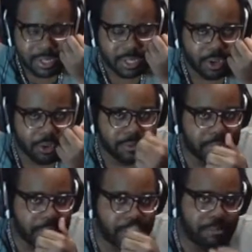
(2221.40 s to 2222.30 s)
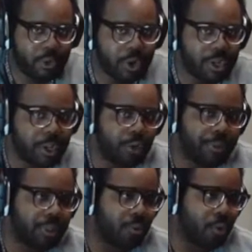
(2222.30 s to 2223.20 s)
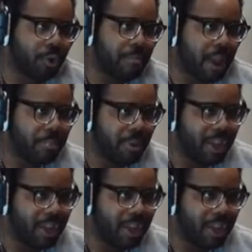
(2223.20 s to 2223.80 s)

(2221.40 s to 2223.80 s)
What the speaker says: So something important to note with the world map.